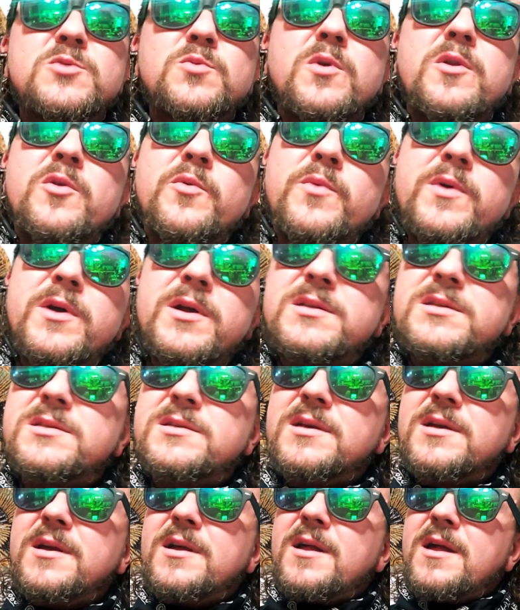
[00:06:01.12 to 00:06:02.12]
one of the ones,
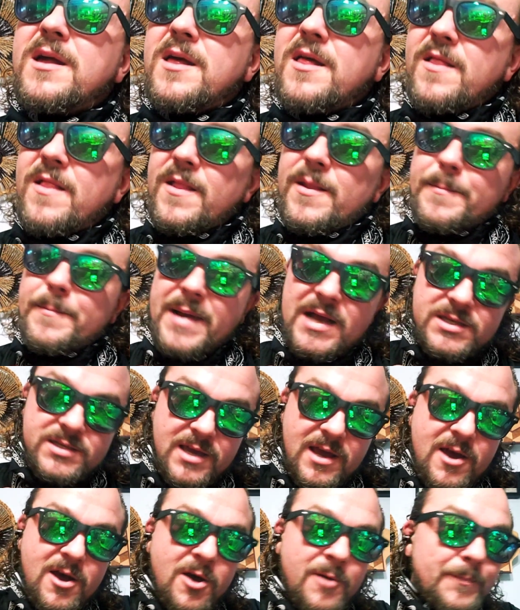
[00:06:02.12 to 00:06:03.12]

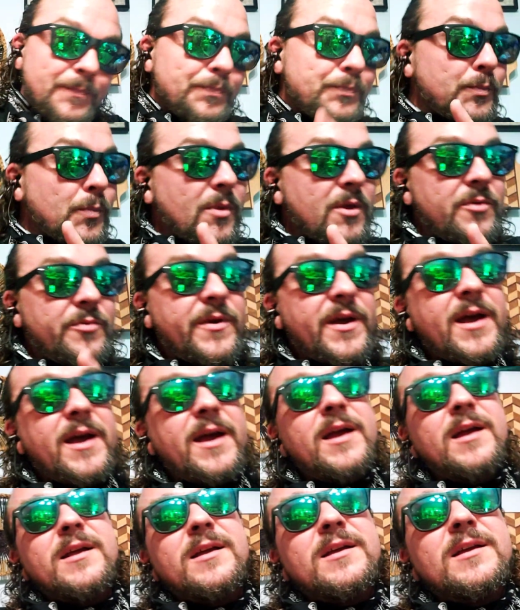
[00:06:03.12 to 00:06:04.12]
Pascal,
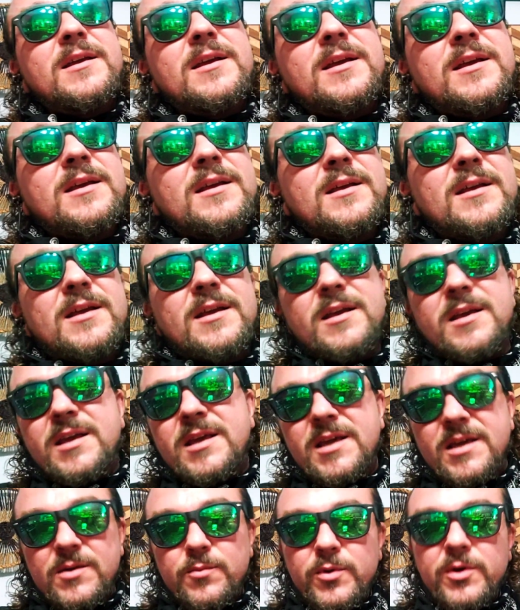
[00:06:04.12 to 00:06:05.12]
that
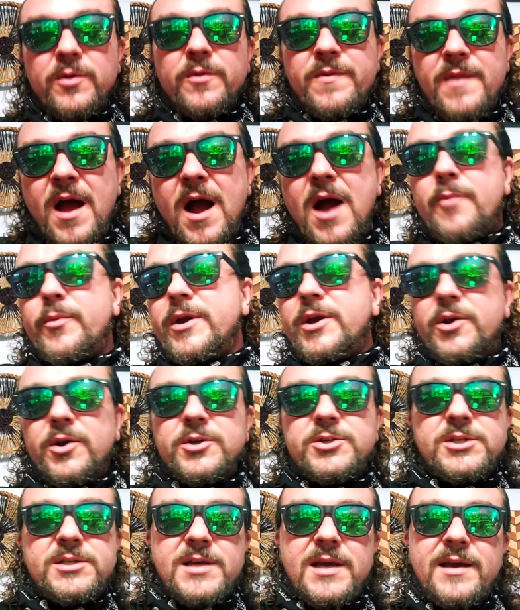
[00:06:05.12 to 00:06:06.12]
he will not
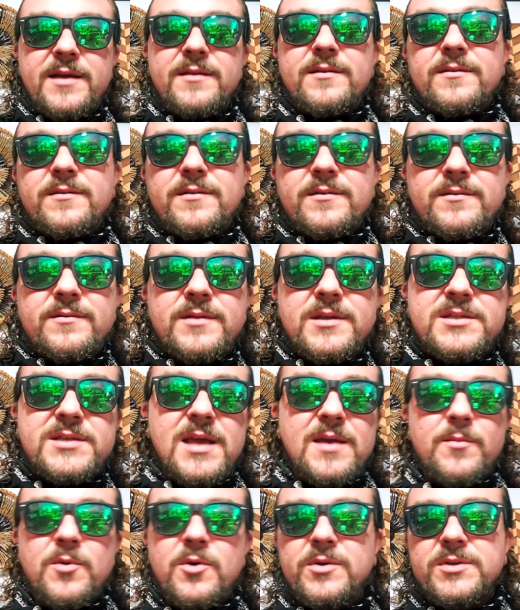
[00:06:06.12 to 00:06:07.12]
regurgitate the
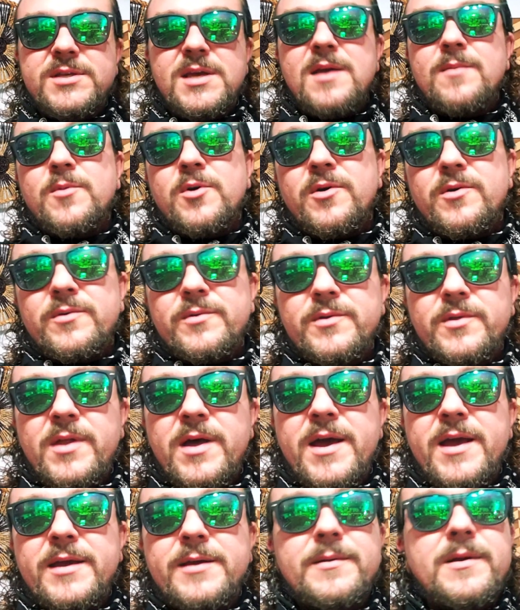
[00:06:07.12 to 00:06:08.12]
same old, same old.
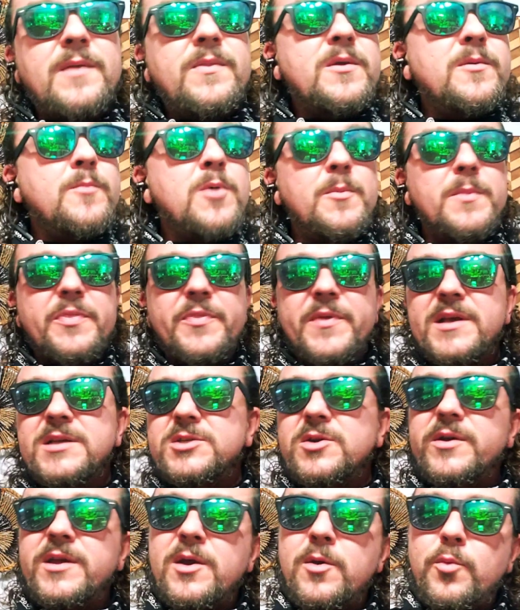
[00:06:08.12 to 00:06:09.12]
Like, and the moment things
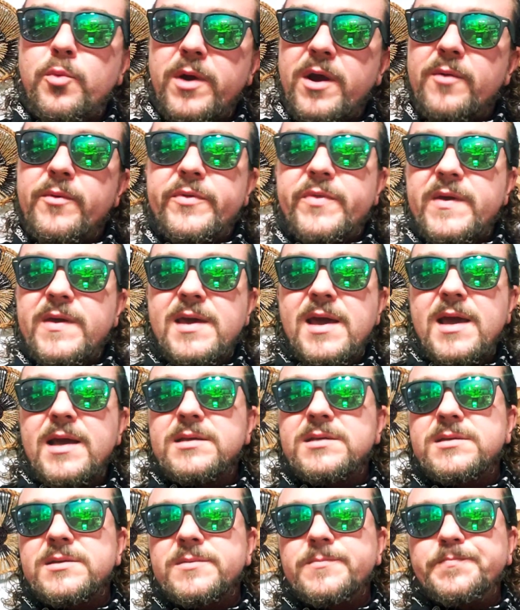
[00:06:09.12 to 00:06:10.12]
start getting weird with the
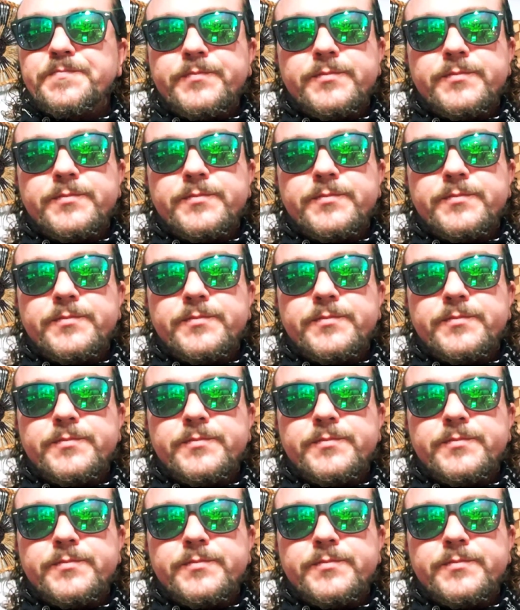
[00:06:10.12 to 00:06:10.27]
case,